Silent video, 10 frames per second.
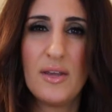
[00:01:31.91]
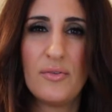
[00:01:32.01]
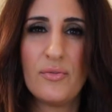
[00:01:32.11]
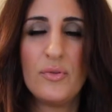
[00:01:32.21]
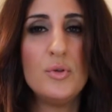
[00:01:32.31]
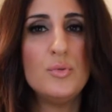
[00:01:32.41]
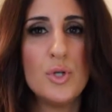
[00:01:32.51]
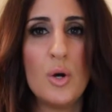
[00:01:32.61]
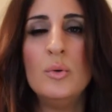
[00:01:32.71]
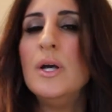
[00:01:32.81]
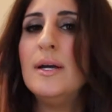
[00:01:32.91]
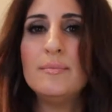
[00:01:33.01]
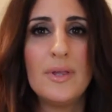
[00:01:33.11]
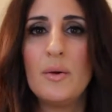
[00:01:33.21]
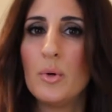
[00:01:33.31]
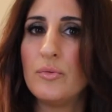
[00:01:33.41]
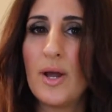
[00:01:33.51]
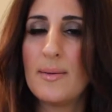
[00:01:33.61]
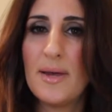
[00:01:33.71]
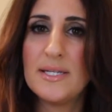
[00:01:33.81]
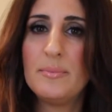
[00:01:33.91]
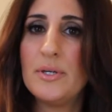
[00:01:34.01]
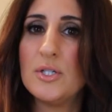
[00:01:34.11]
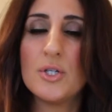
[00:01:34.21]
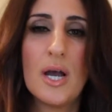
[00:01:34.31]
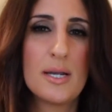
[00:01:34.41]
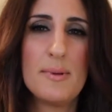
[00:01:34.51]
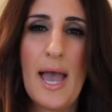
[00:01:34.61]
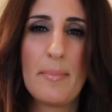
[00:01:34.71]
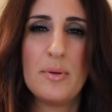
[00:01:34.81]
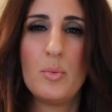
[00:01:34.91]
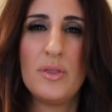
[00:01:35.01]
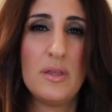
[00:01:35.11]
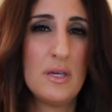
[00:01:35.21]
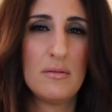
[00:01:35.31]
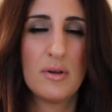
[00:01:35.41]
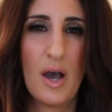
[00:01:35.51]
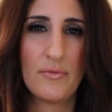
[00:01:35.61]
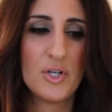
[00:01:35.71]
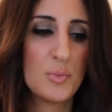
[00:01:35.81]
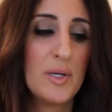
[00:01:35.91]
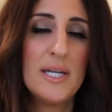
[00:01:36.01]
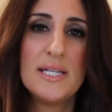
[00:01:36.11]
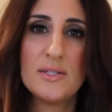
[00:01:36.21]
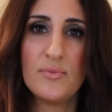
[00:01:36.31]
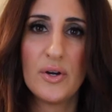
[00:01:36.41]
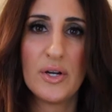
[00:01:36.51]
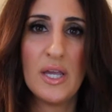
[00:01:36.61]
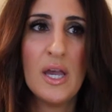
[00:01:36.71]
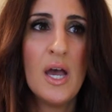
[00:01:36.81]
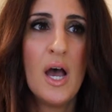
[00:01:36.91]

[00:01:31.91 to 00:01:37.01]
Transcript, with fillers: If you don't, I wouldn't recommend it because you're not going to be happy with the coverage, but it is very